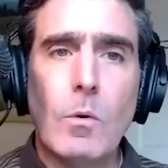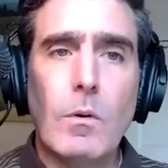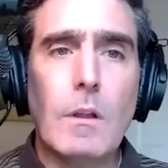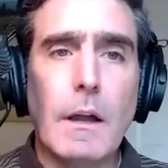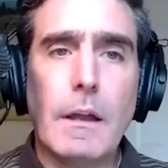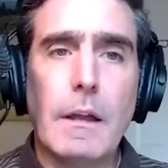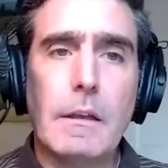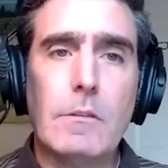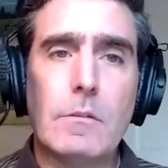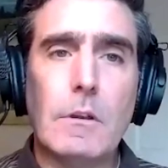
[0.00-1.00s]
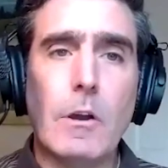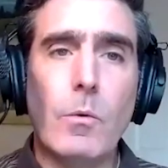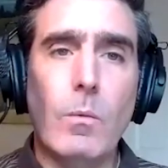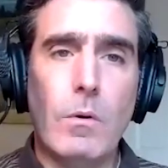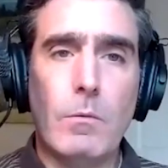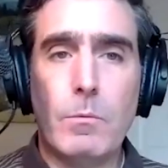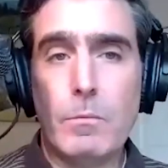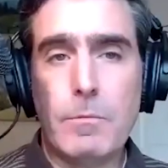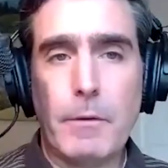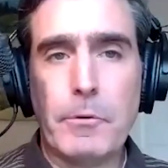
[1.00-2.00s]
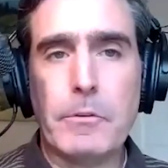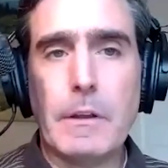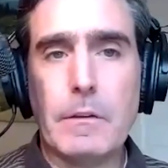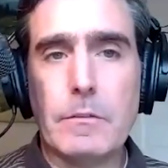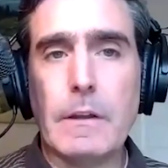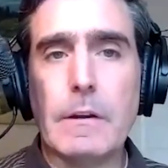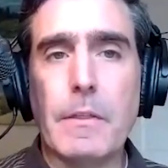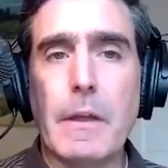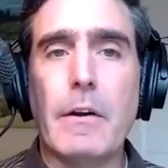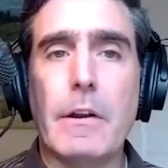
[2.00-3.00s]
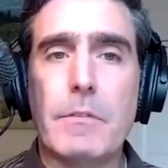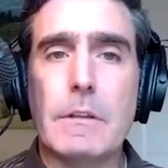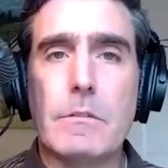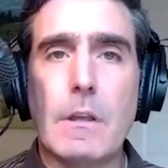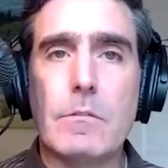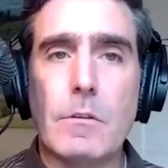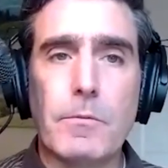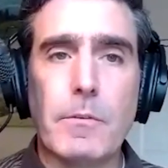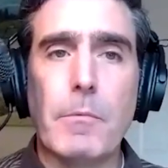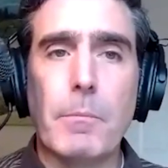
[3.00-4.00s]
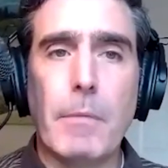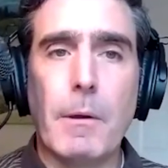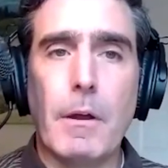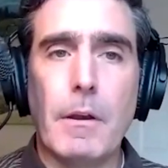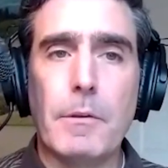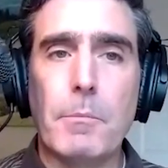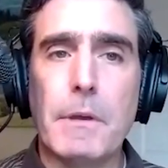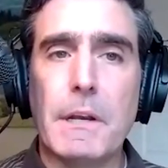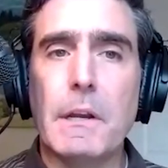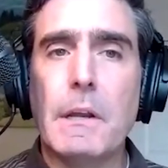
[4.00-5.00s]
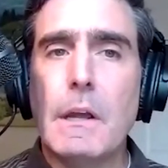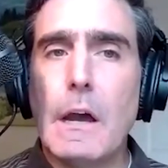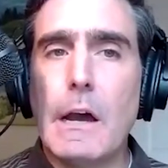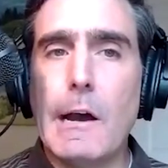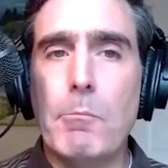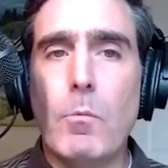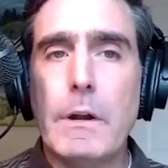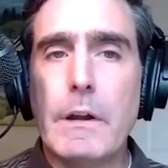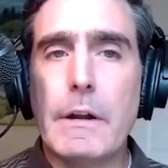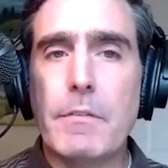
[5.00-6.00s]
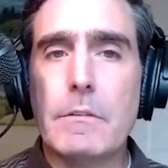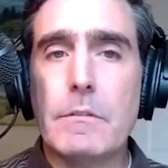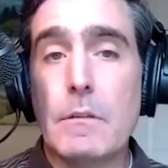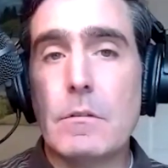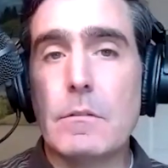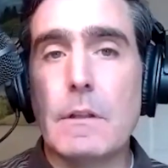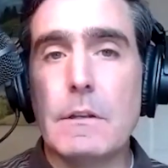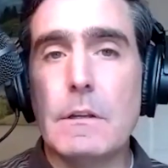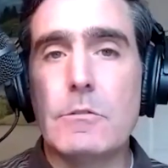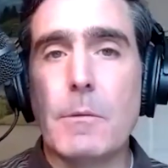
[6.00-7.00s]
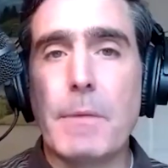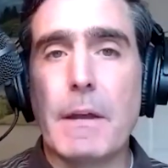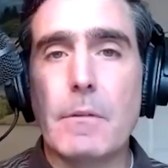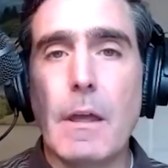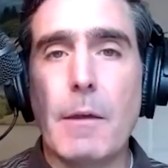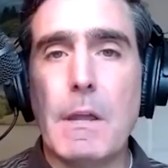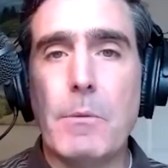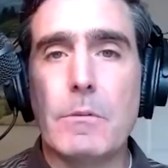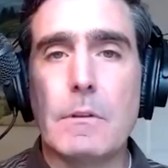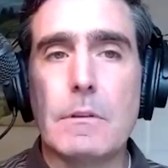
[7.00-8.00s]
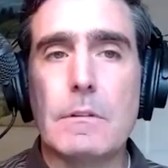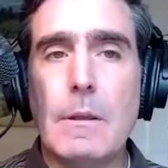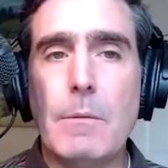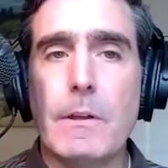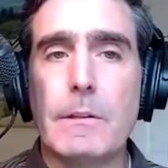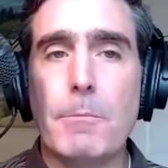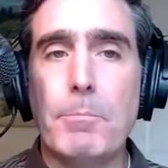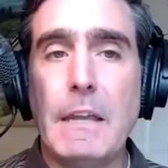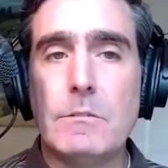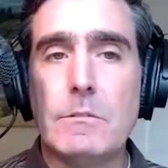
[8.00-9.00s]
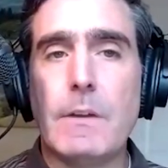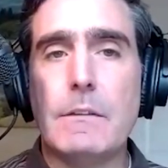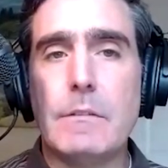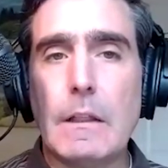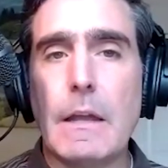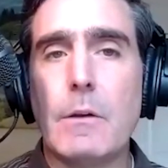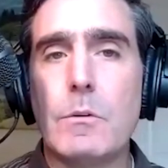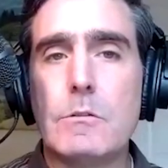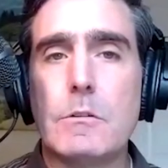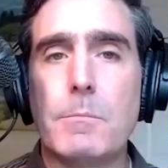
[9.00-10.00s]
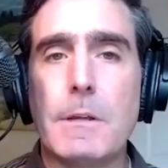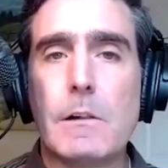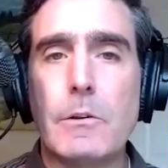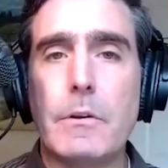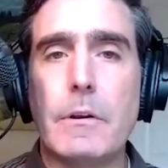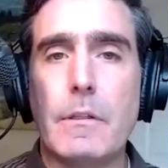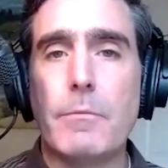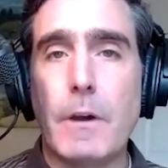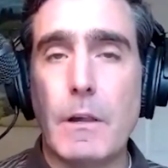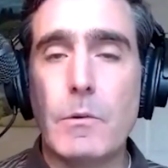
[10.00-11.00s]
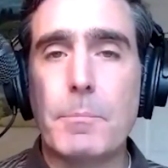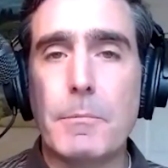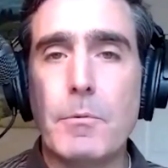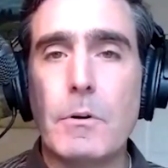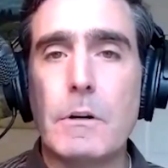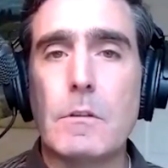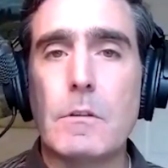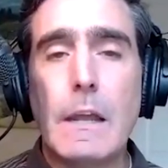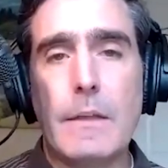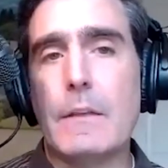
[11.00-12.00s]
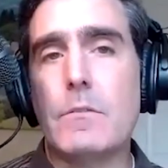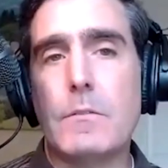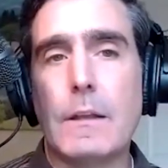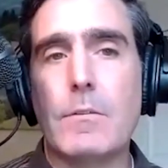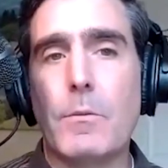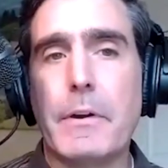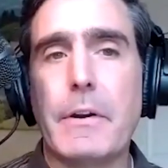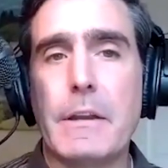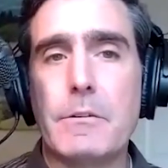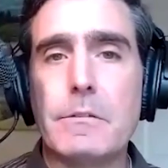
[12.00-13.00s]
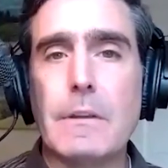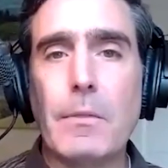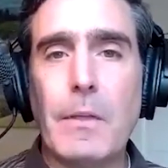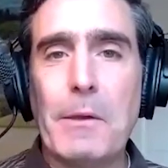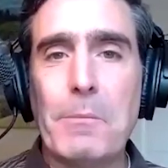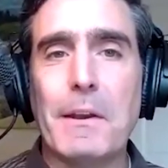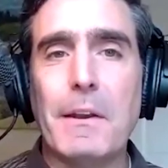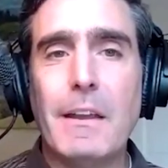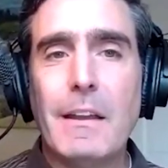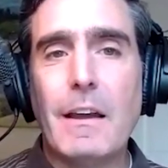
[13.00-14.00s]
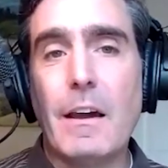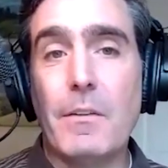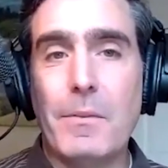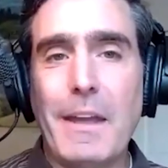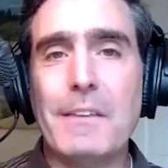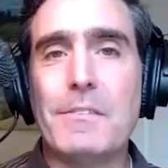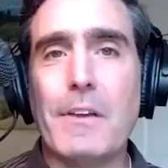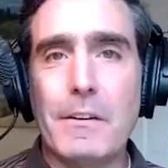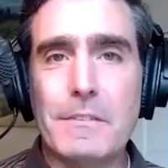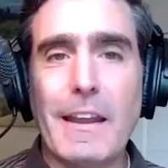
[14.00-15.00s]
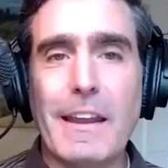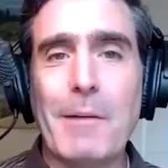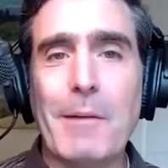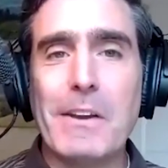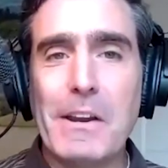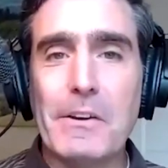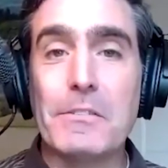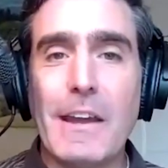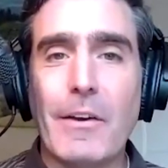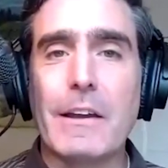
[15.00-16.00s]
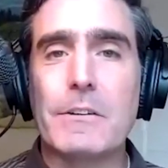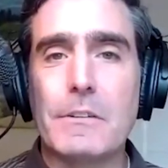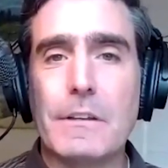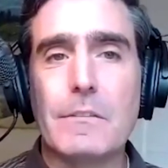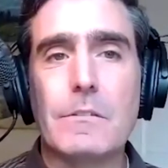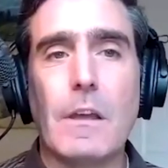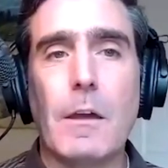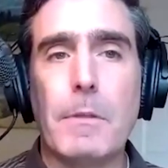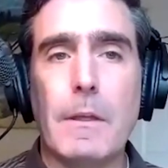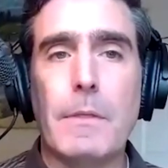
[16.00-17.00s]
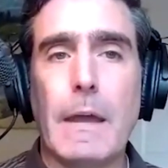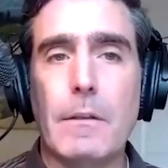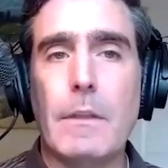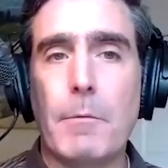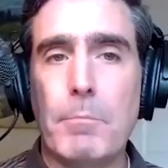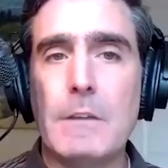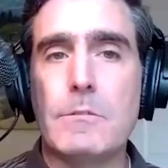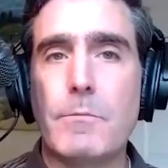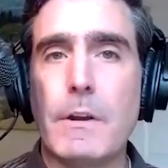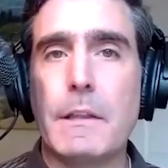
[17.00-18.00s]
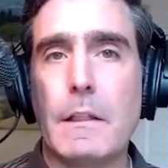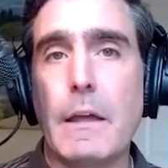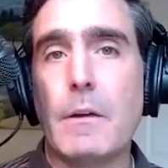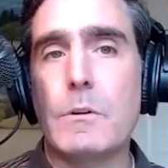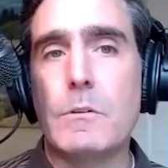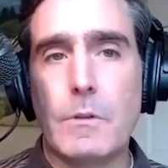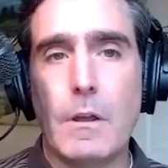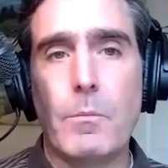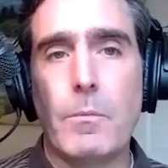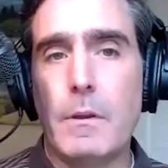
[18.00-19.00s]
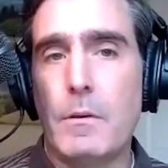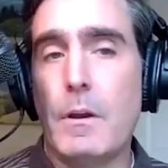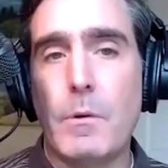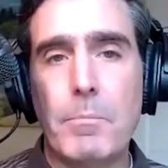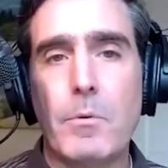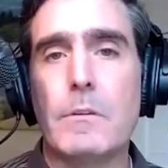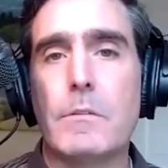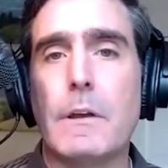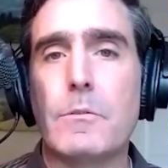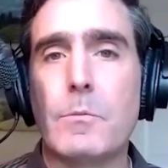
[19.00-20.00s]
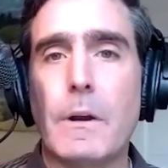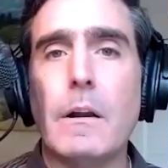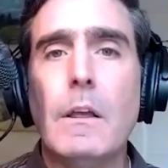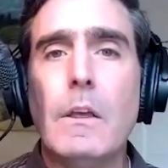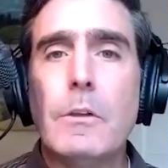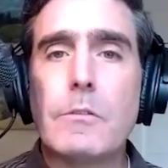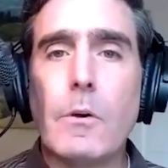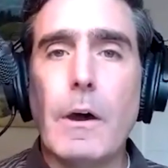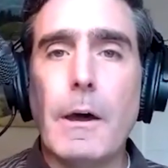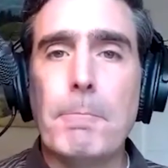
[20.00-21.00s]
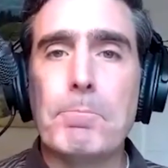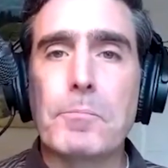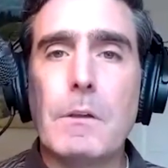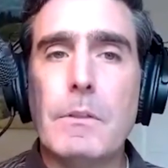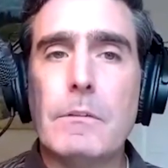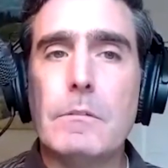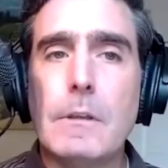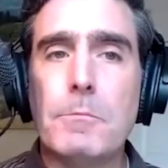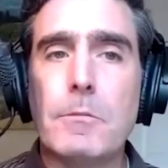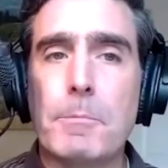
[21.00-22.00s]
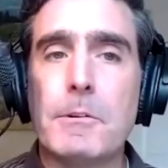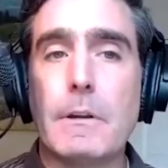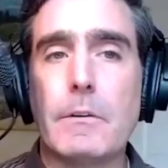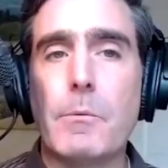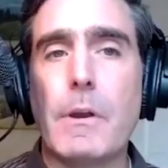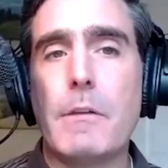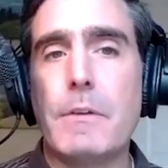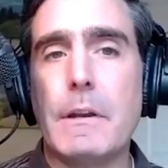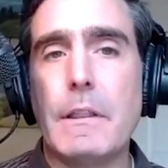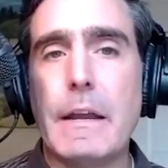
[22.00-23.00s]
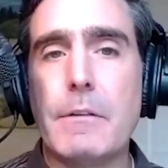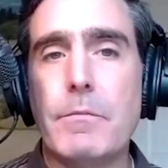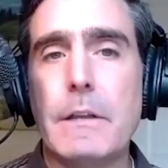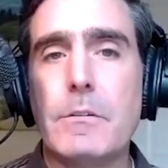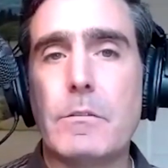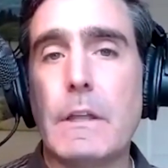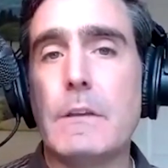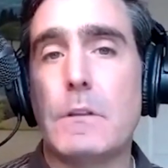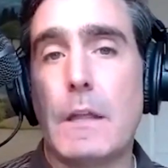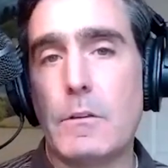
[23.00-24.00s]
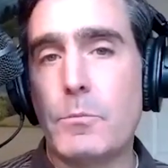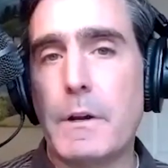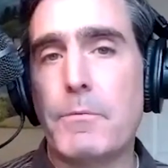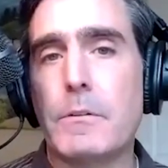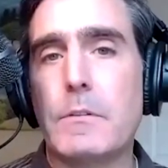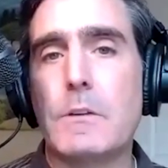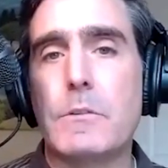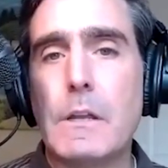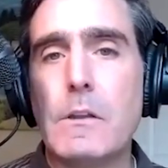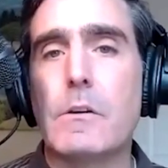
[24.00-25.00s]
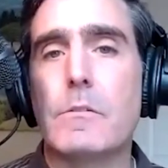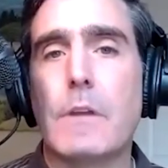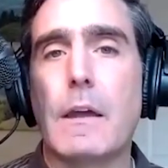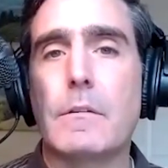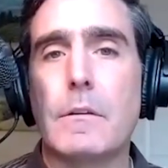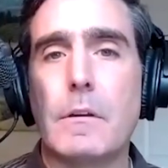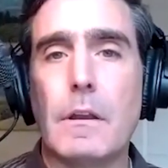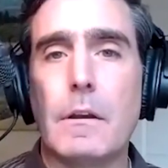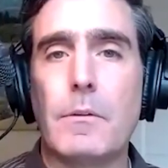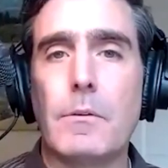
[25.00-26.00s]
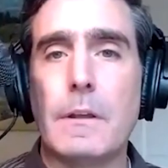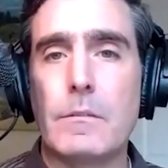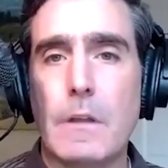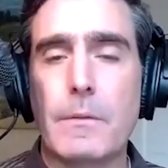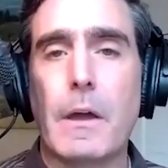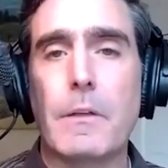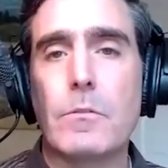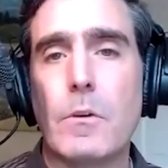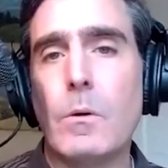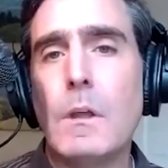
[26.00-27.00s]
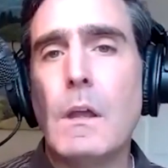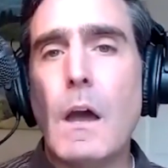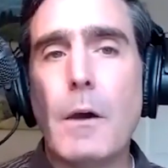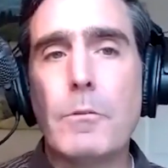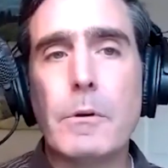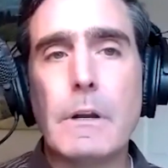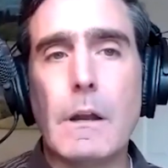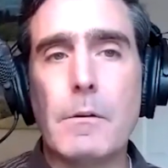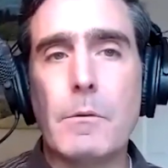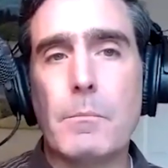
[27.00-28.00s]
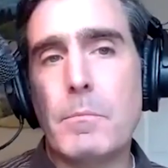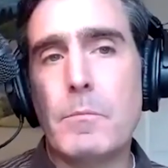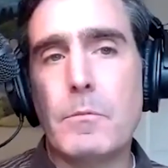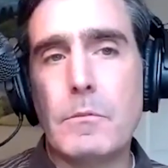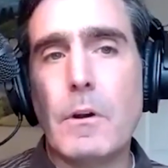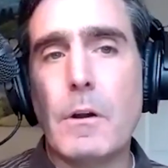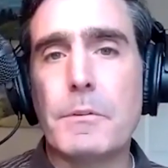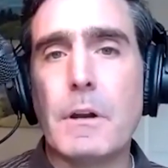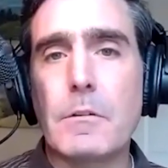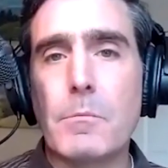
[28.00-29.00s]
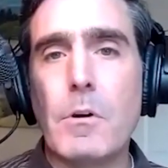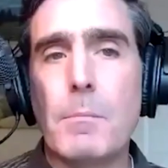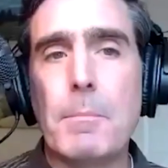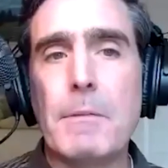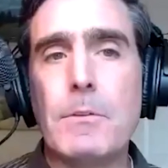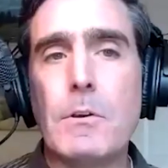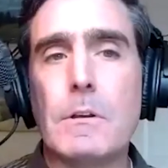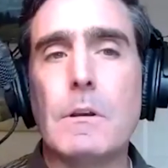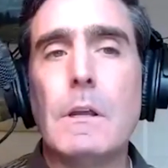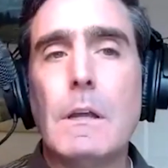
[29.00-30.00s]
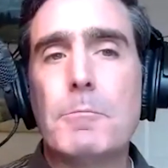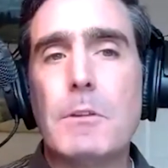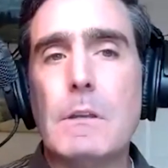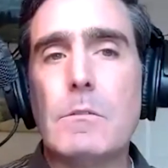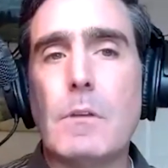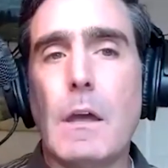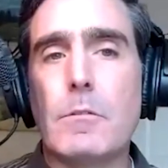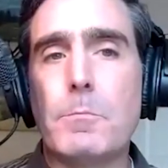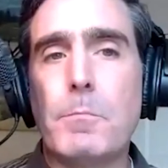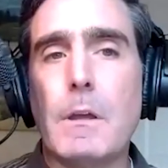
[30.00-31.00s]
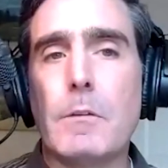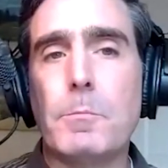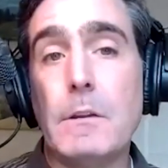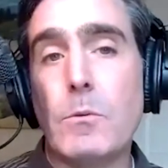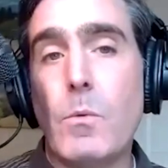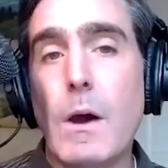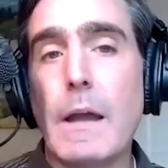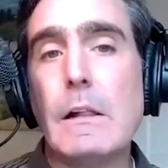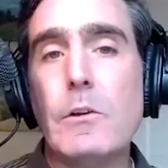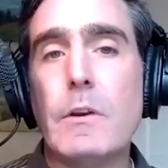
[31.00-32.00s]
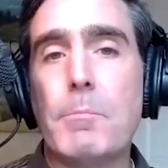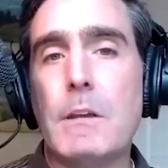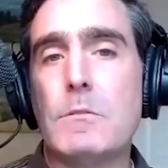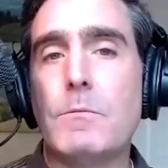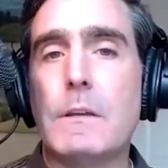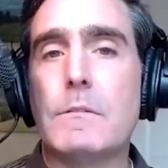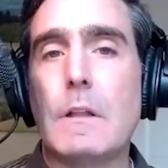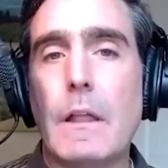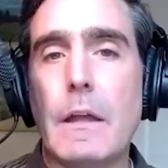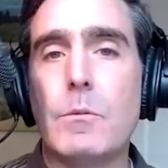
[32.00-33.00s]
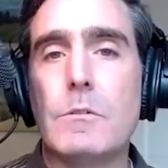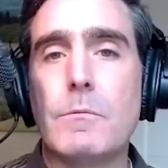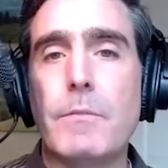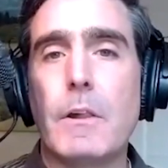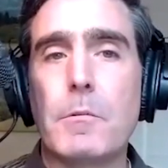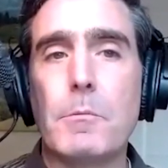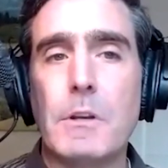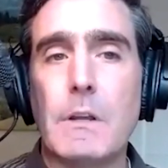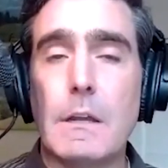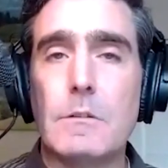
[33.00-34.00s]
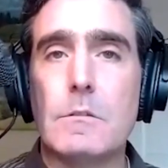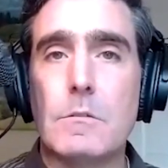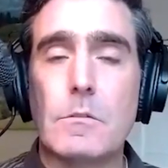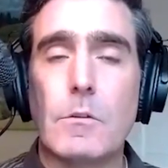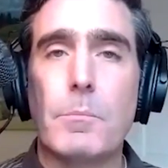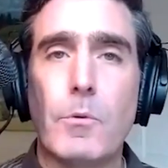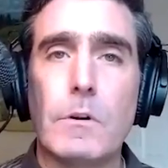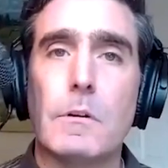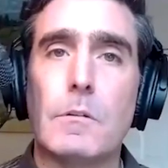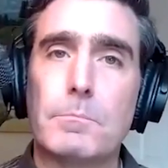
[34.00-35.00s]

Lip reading: Well, I guess, if we're sticking on the area of consensus for another minute, one area of consensus that did jump out at me was that the team felt that patient-facing language should be included in the follow-up reports. And that's a very interesting theme that ACR has taken up for years now, actually, is that patient-friendly language in reports and elsewhere. So this seems particularly relevant in light of legislation like the 21st Century Cures Act and other things like that. So I was wondering, starting with Dr. Moore, maybe if you could please speak to why including patient-facing language and follow-up communications is so important.